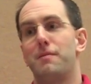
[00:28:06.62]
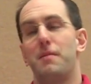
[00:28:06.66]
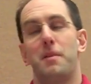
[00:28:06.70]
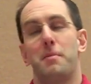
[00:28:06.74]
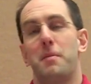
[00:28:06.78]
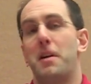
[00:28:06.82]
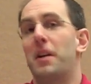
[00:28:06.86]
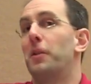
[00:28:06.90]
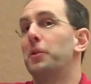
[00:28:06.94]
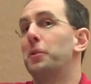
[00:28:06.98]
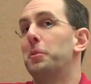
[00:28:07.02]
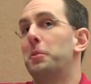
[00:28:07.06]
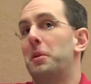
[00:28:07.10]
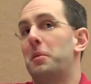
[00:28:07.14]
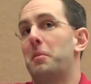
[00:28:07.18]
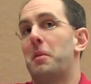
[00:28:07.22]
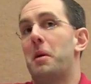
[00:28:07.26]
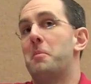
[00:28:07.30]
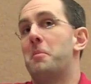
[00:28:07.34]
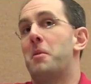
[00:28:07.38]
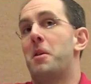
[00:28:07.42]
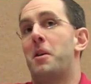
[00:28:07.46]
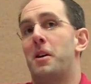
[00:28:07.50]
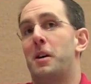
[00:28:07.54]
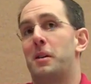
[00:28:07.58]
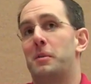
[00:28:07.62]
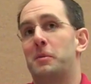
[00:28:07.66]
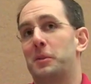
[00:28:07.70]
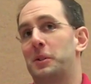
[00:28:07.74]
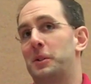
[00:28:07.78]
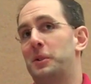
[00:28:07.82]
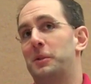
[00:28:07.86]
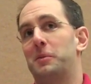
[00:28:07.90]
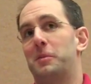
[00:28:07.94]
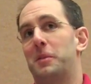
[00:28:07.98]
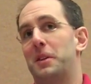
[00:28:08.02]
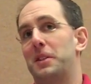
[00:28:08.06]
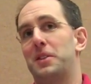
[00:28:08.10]
Ultimately, my mom
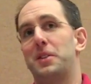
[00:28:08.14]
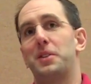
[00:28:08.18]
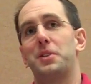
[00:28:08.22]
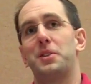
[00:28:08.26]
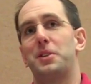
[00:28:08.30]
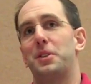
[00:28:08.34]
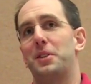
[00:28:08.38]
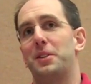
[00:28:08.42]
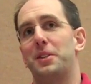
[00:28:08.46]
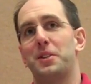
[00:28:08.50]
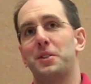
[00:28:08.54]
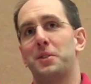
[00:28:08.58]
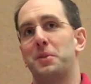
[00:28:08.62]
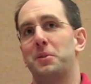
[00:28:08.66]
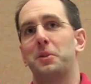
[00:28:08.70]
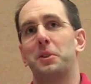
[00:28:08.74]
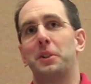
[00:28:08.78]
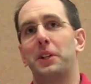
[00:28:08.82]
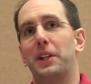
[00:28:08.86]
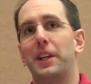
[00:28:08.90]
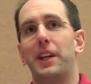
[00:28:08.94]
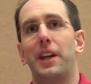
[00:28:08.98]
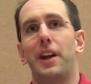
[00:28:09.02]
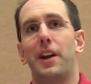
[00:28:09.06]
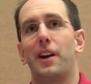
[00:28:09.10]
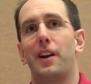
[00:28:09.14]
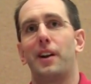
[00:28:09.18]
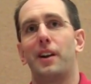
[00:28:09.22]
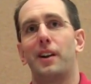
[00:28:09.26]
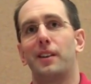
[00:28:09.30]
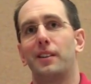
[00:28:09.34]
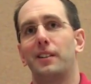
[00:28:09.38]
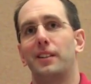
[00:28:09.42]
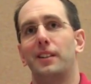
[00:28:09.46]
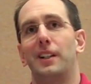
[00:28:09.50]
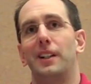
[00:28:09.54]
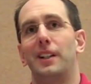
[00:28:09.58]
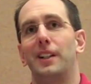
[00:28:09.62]
or my sister doesn't really
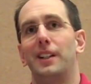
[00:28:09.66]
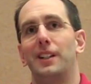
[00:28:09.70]
care